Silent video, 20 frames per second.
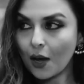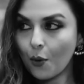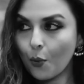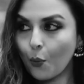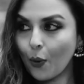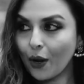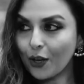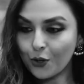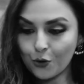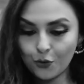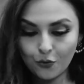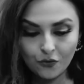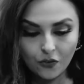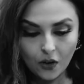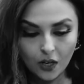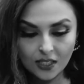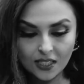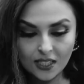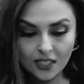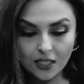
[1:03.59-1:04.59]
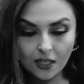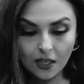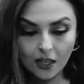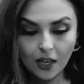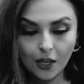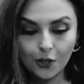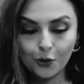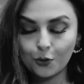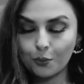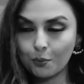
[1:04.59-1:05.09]
When you're fasting
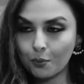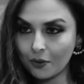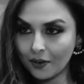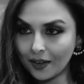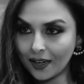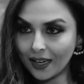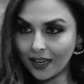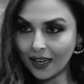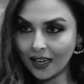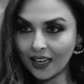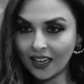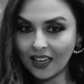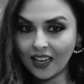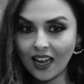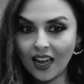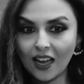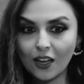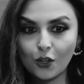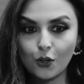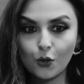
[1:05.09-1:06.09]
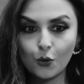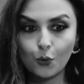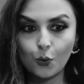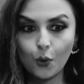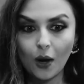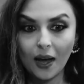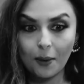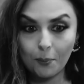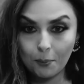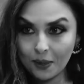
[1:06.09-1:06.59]
and you're praying and you're
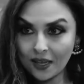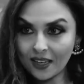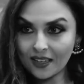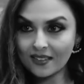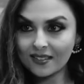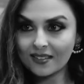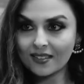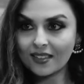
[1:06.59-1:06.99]
at peace,